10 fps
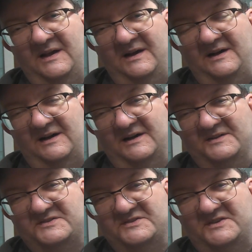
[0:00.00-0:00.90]

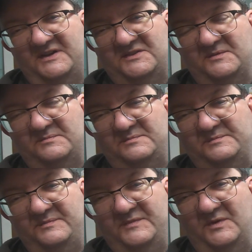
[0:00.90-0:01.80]
This has got the
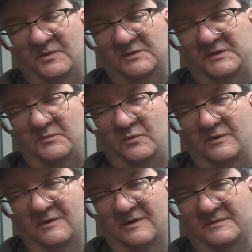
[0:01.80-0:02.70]
early
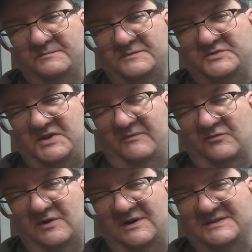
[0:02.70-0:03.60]
war
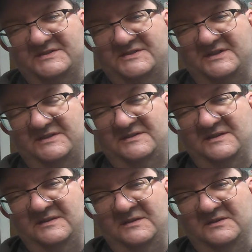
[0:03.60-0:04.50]
chevrons that
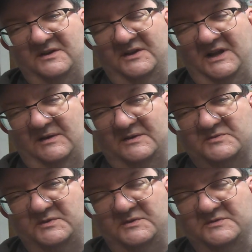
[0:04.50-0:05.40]
the Hungarians
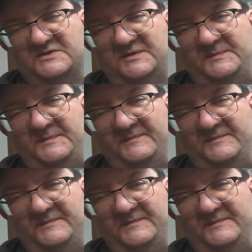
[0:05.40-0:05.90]
were using.